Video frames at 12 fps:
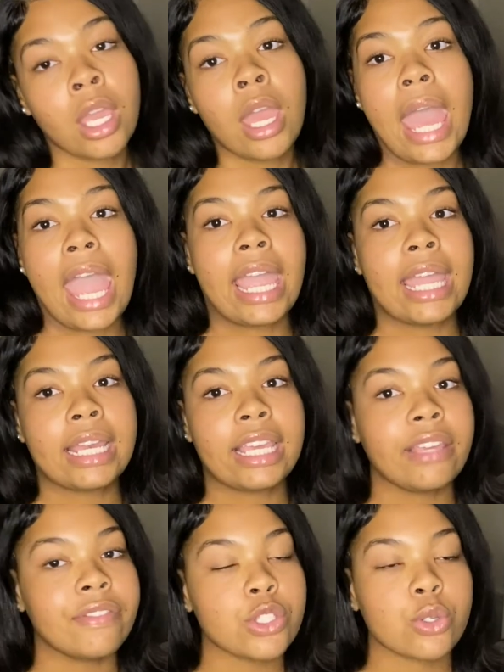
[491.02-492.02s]
And
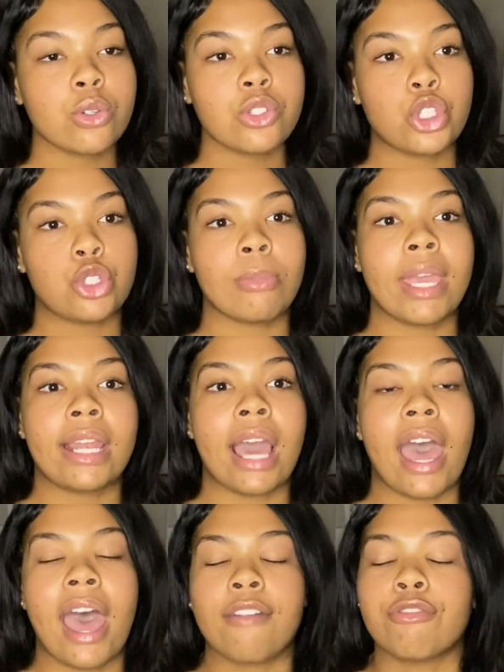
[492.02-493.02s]
even schools that you may not
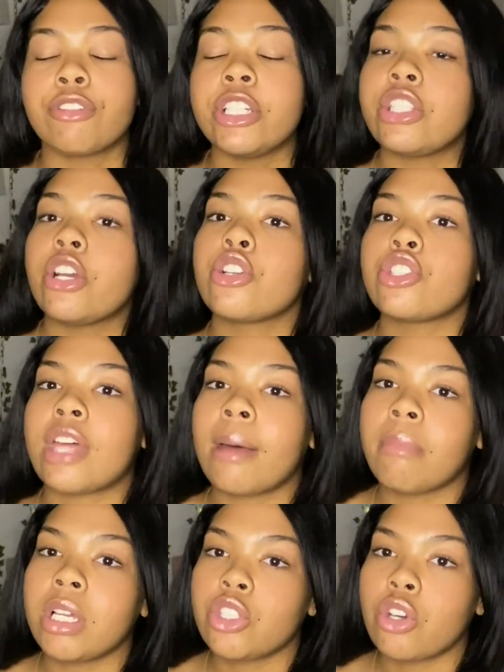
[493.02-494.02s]
have researched that
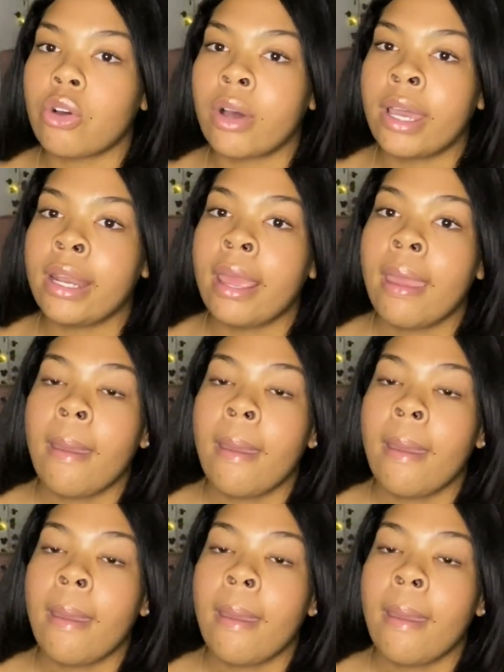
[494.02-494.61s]
much on,